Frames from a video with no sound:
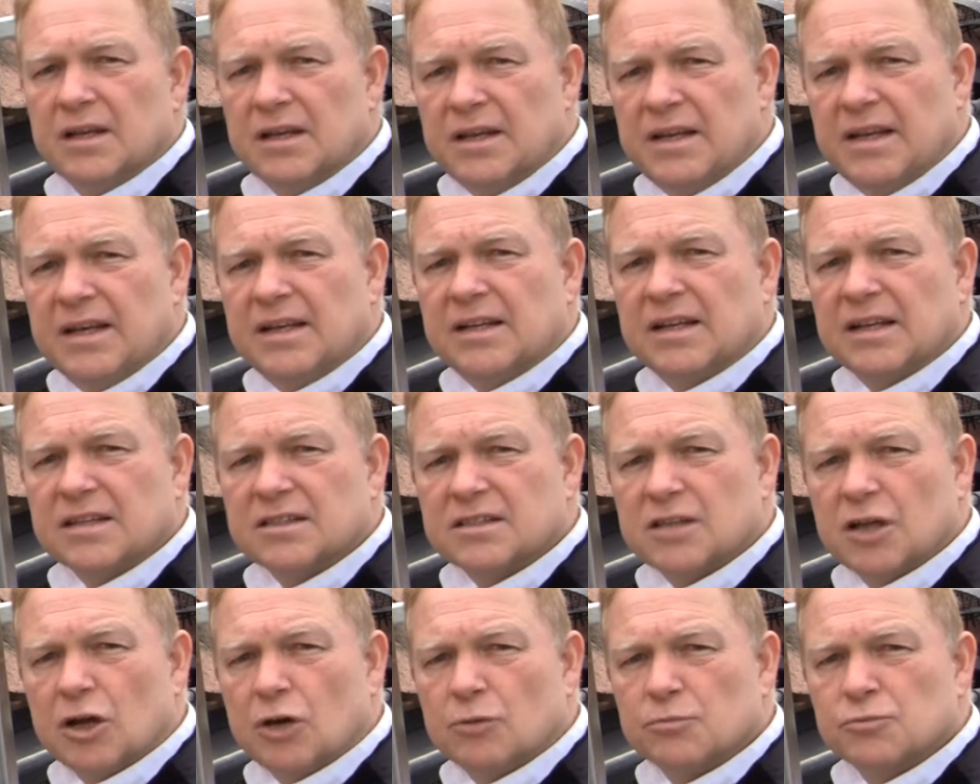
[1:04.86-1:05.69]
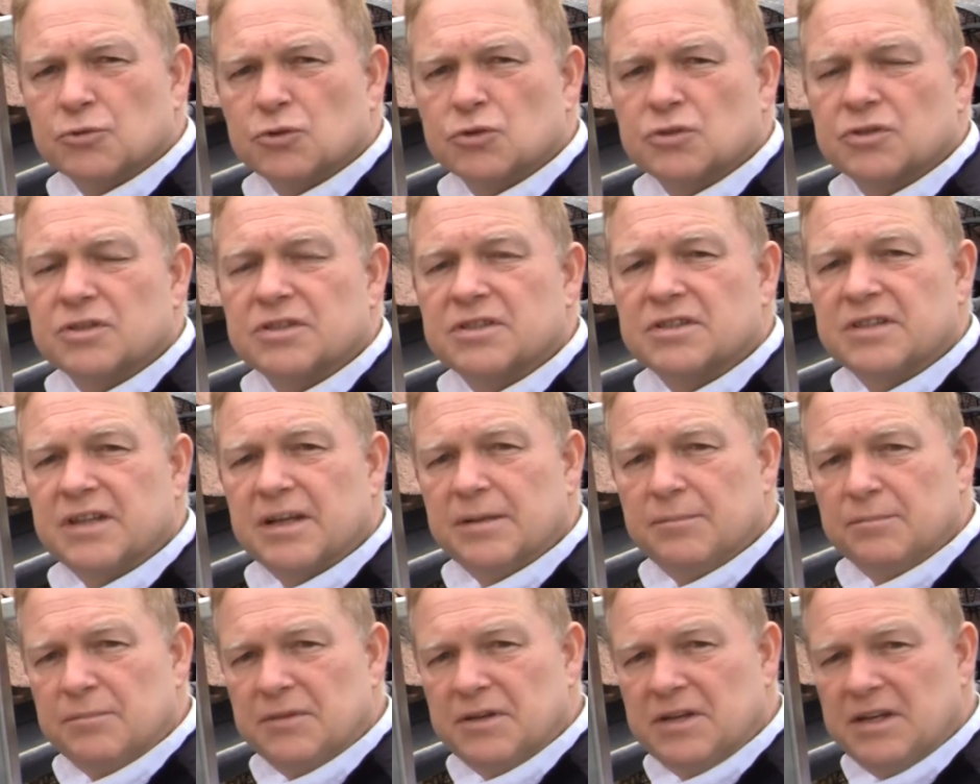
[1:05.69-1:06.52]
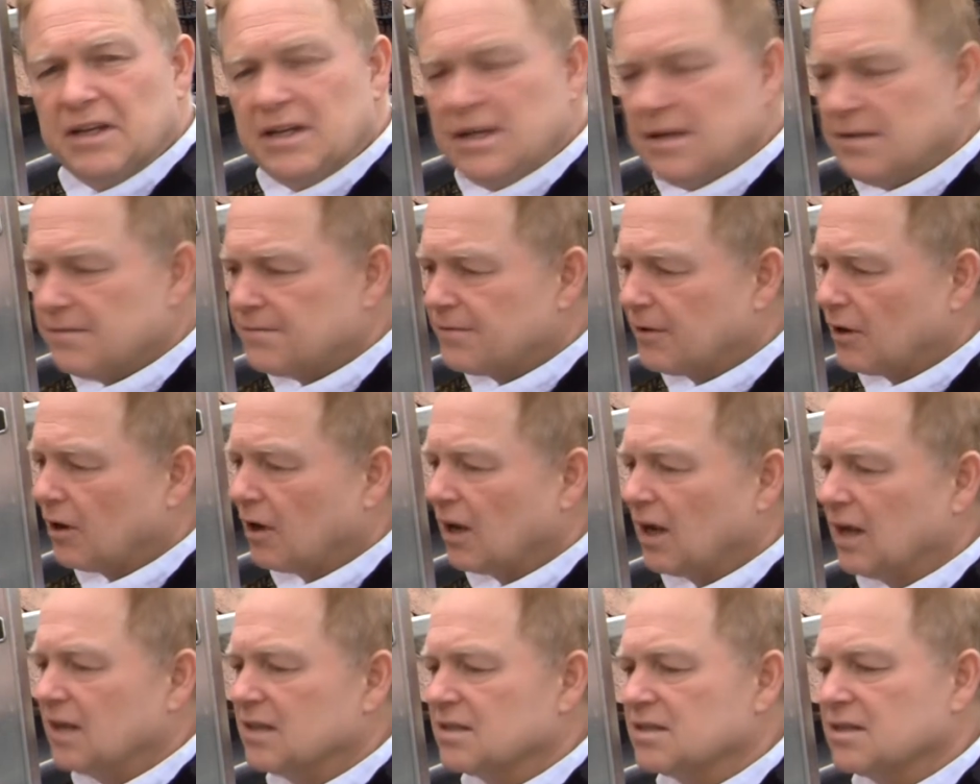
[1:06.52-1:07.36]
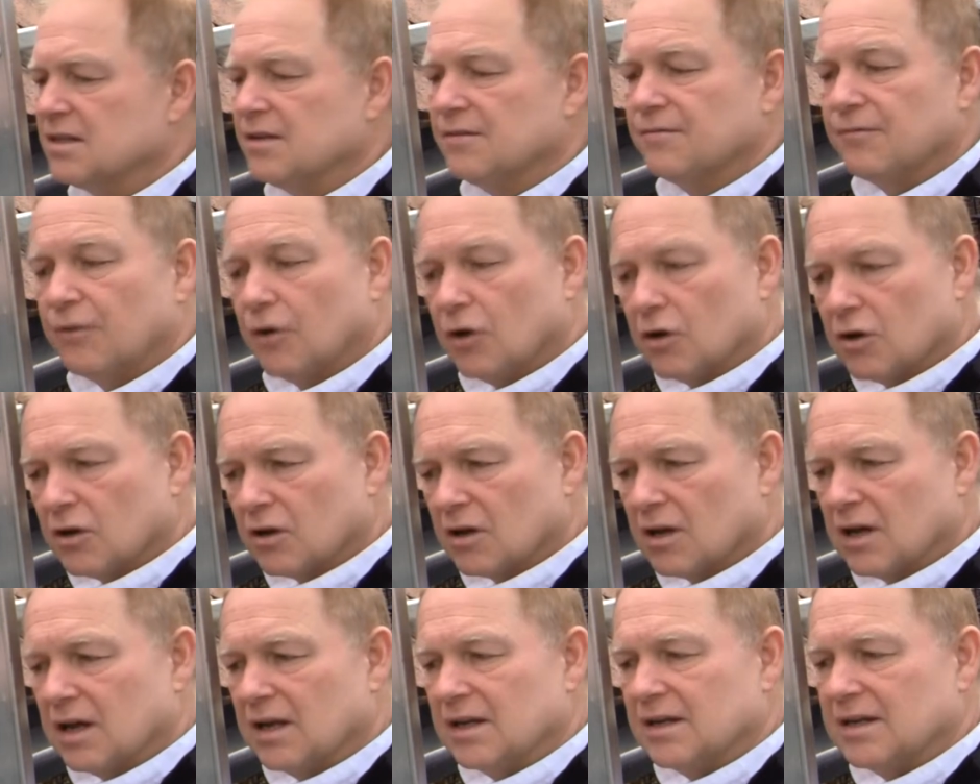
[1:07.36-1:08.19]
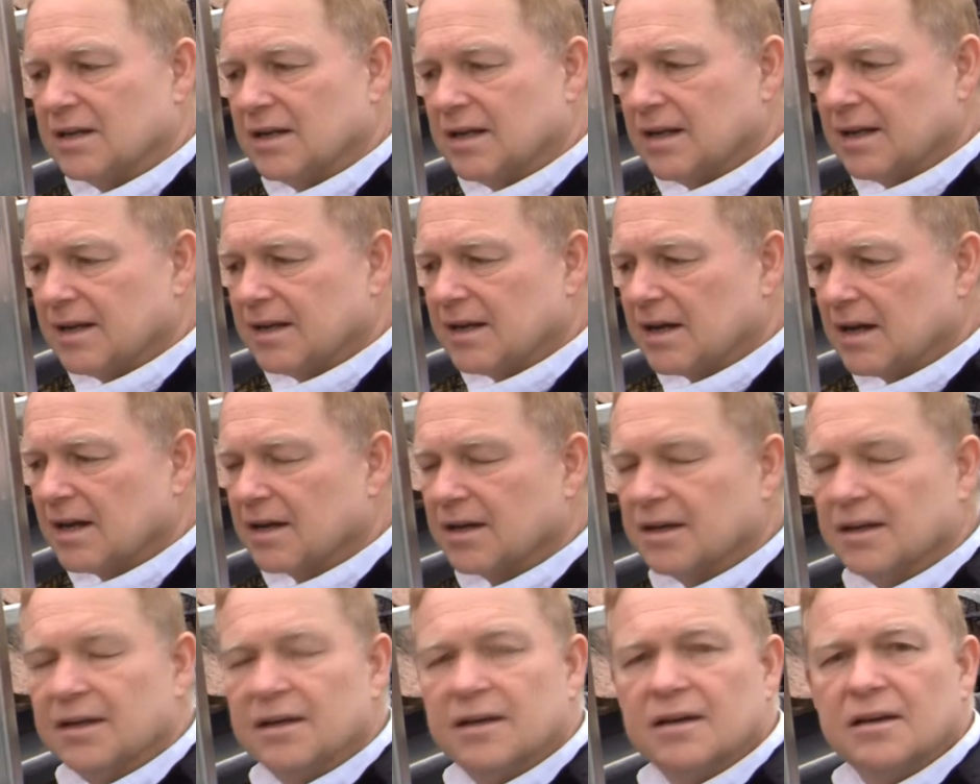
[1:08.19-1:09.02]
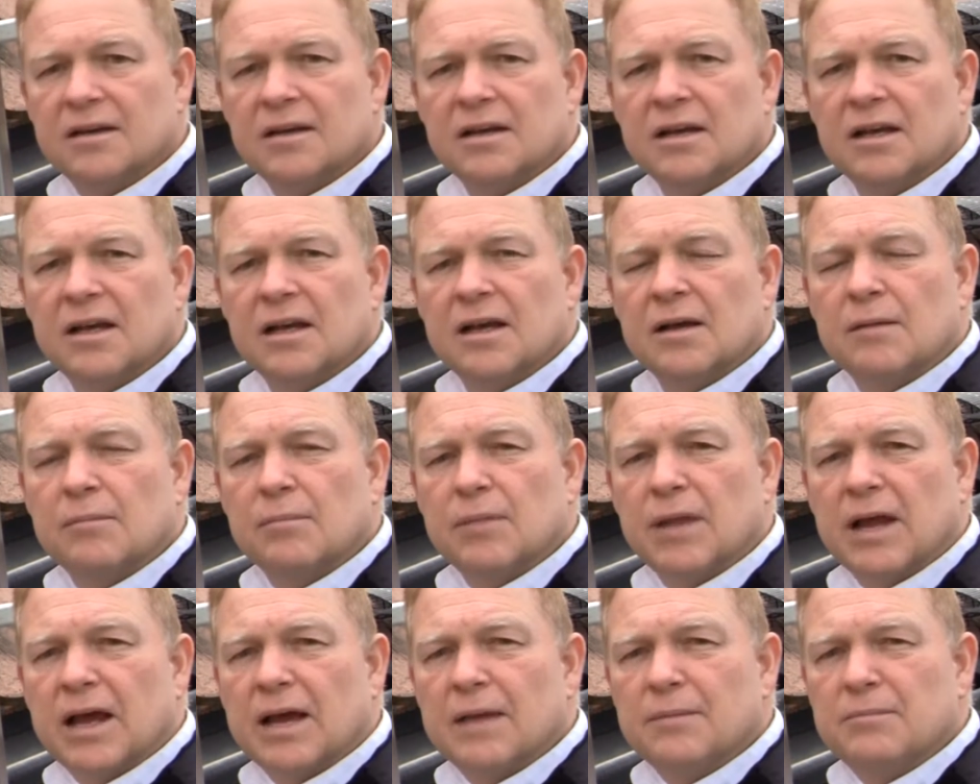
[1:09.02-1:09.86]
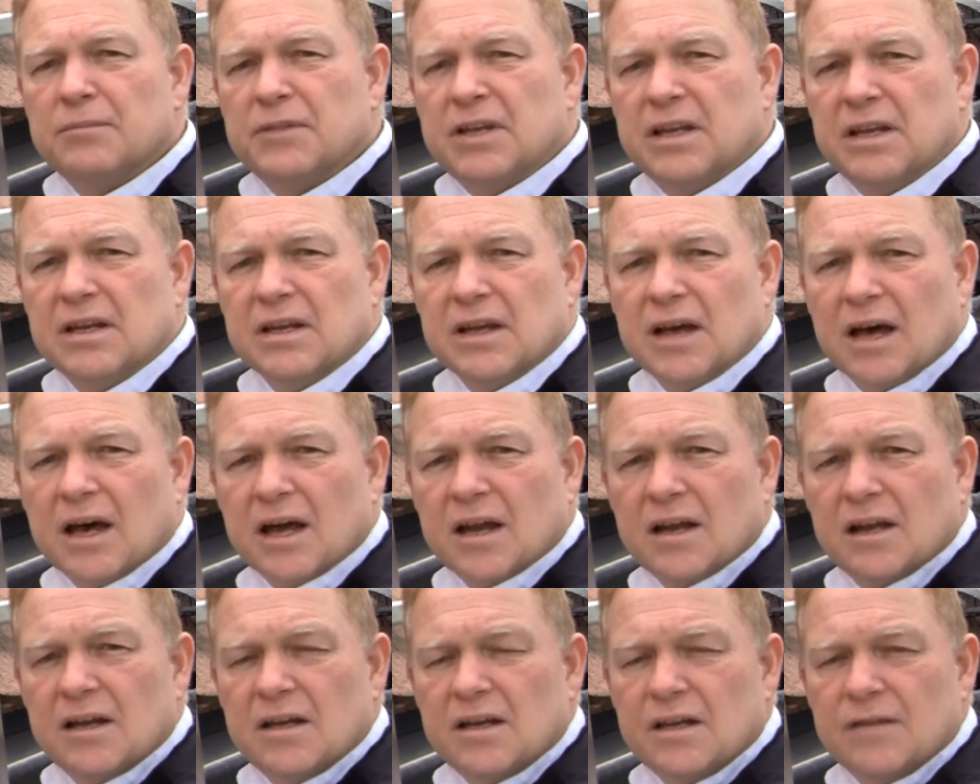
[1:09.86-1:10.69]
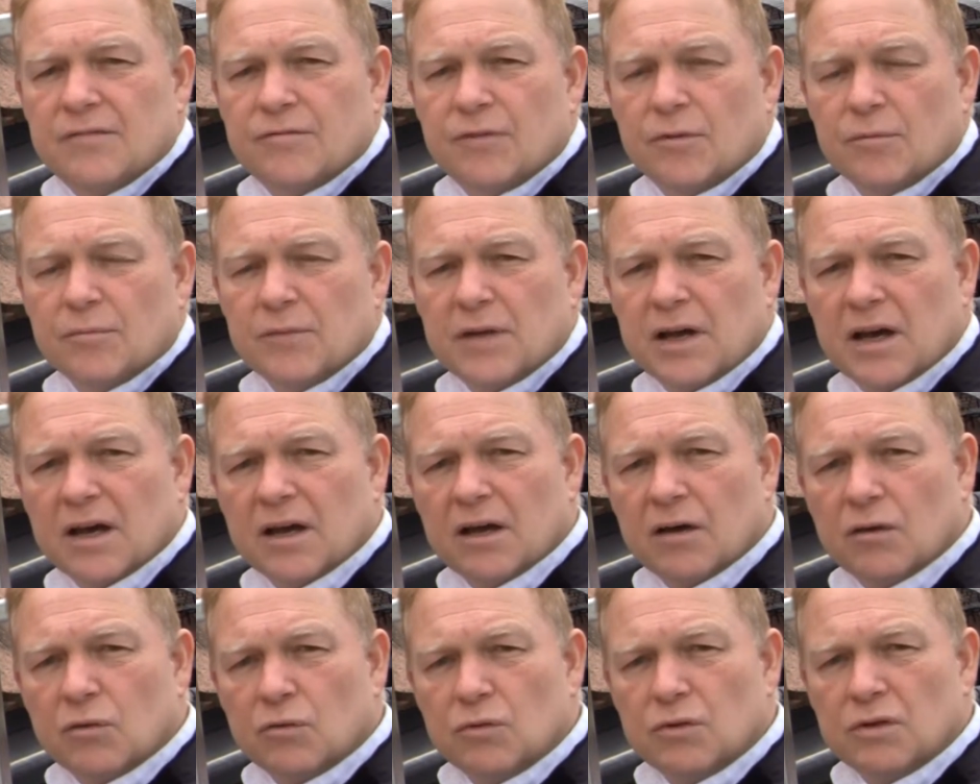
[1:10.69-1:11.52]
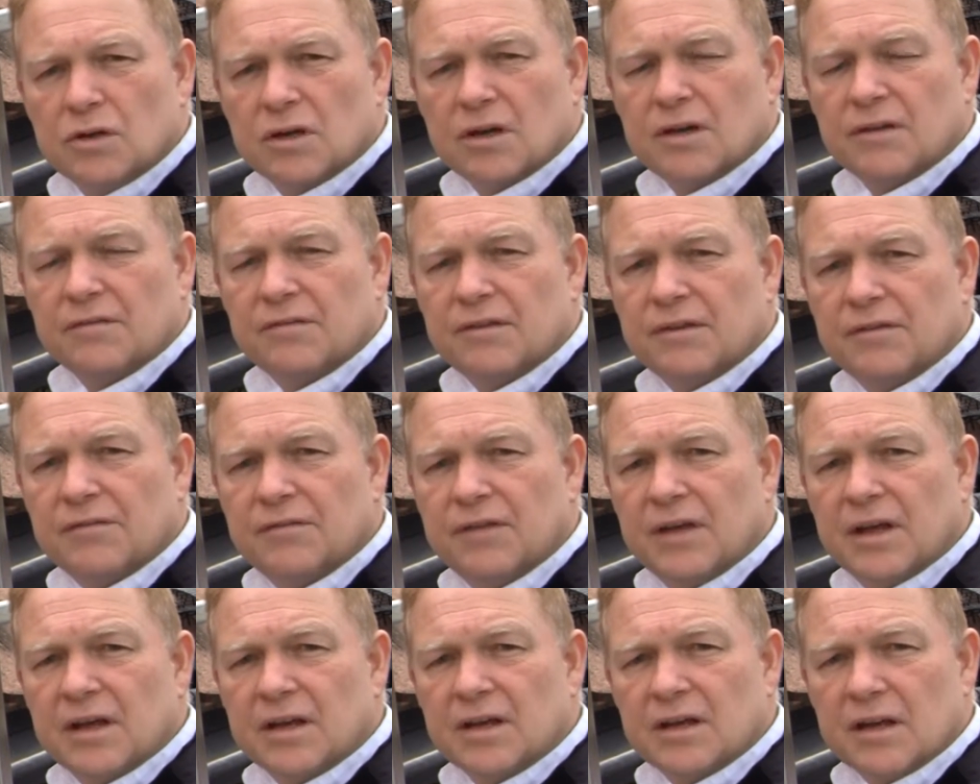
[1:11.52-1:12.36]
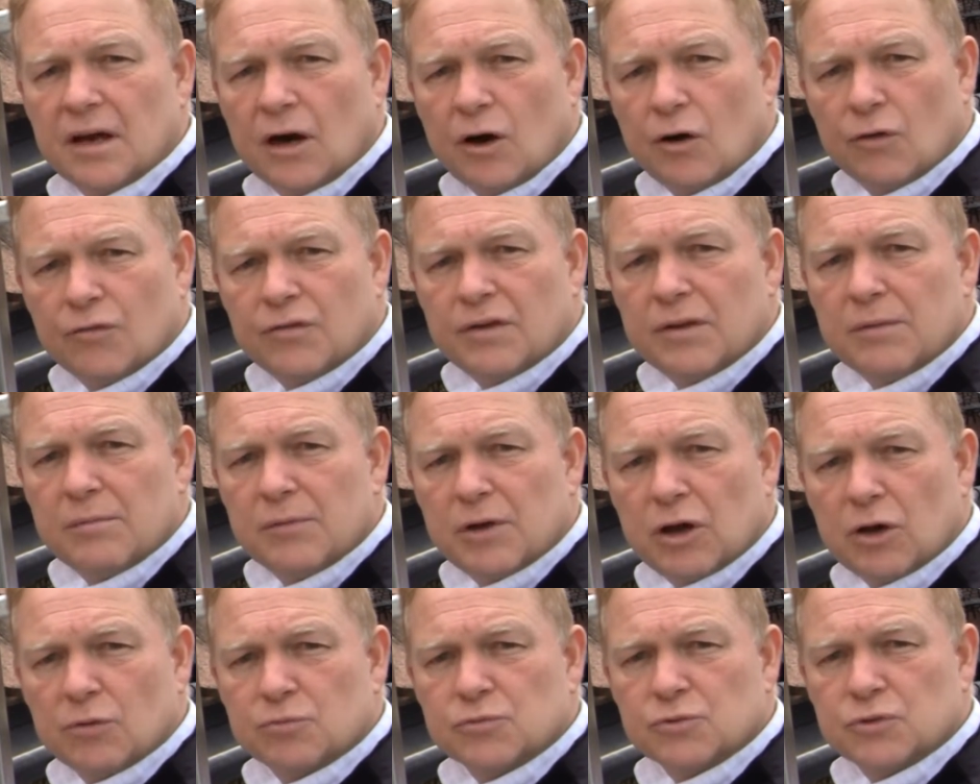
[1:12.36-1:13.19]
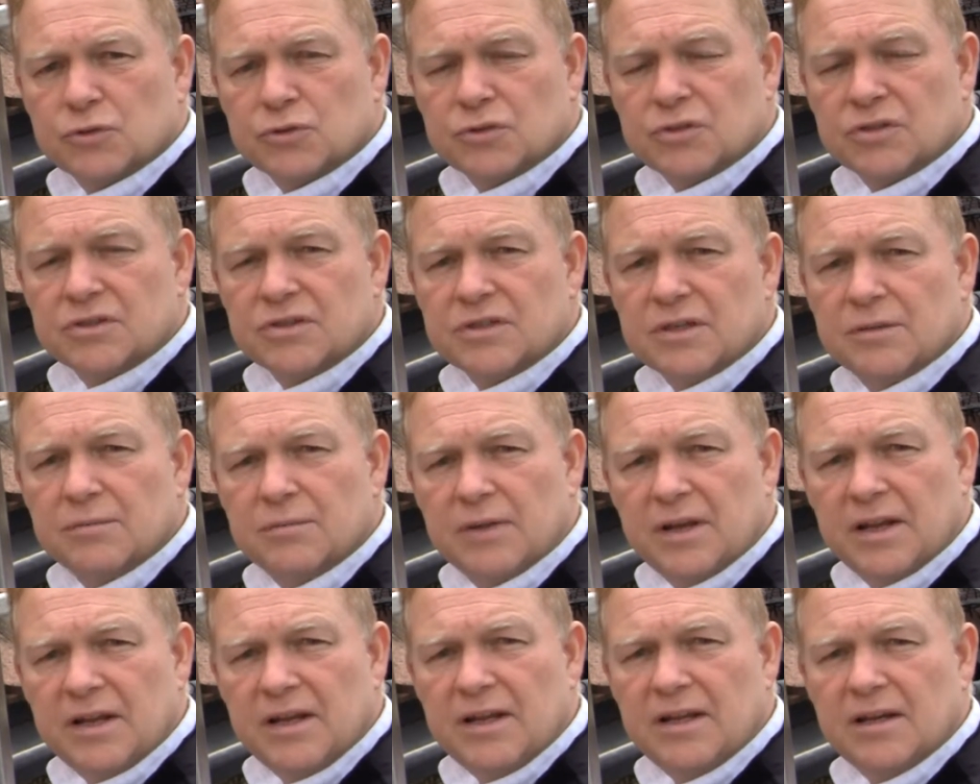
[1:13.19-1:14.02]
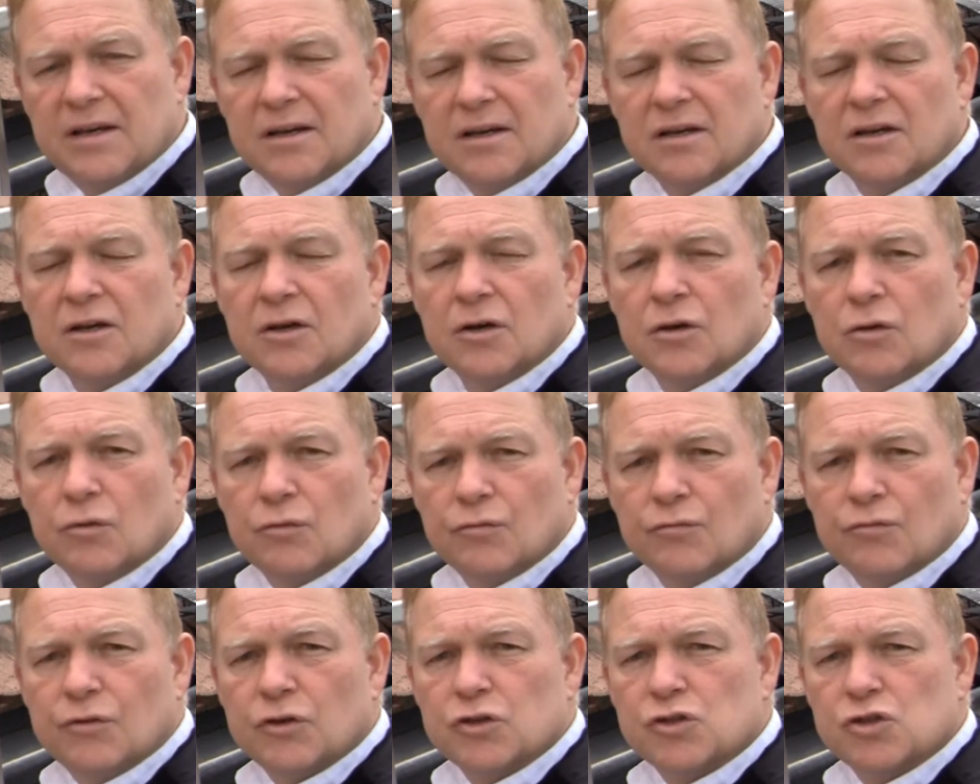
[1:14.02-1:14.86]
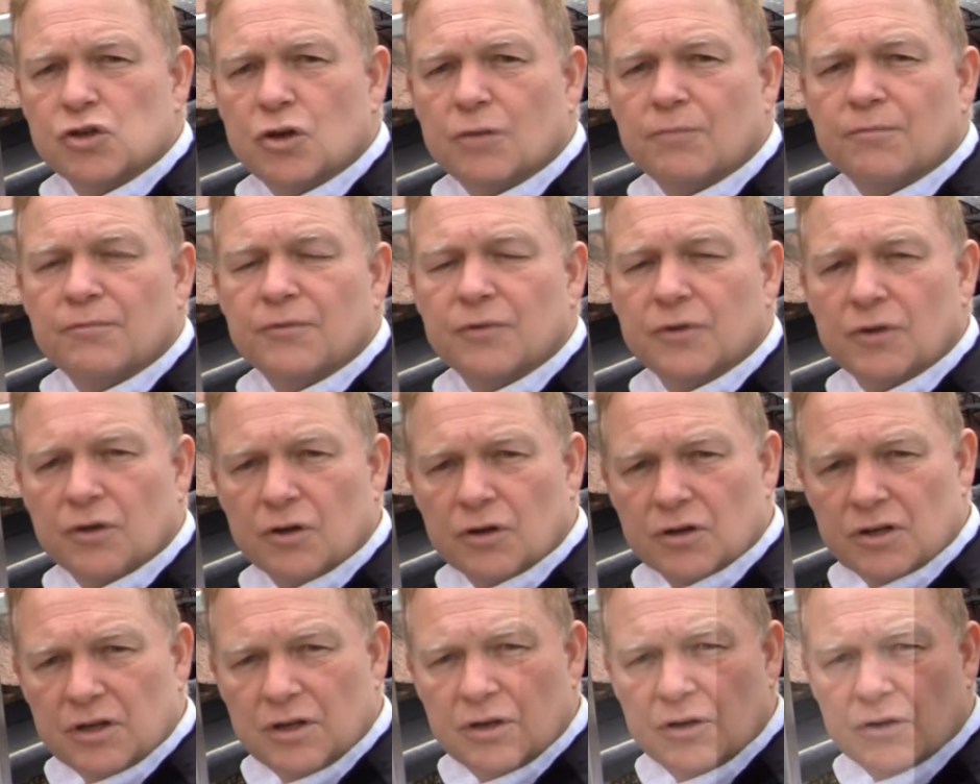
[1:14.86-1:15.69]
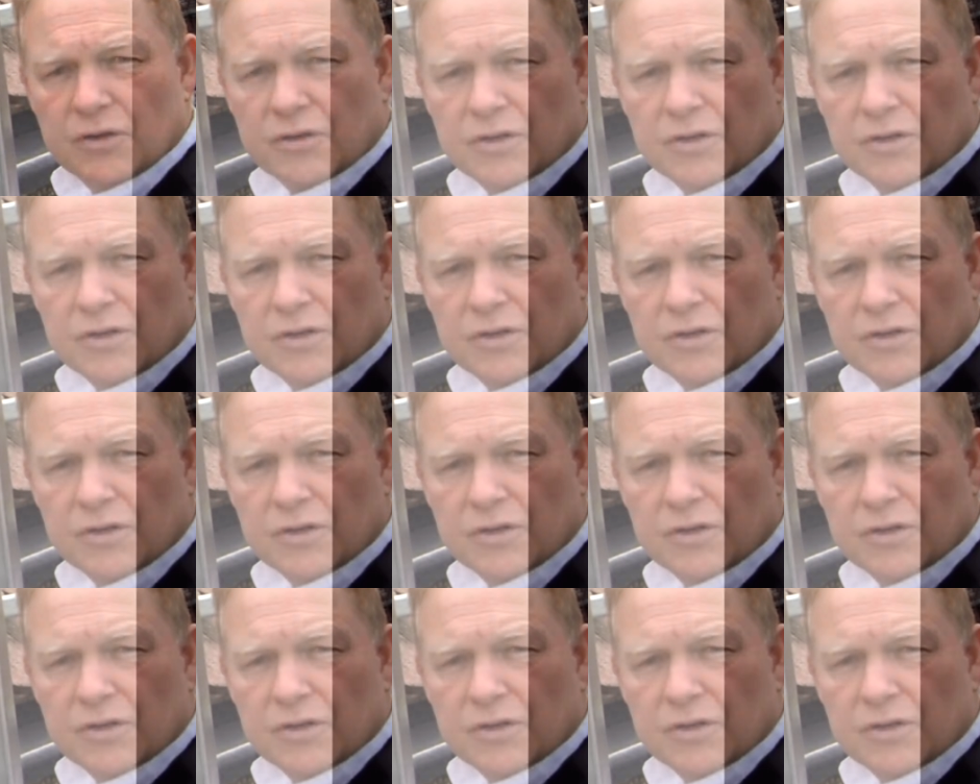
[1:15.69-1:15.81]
If the protection system is lower than the front edge of the gutter, the needles that are blown down from the roof remain on the protection system and clog the holes in this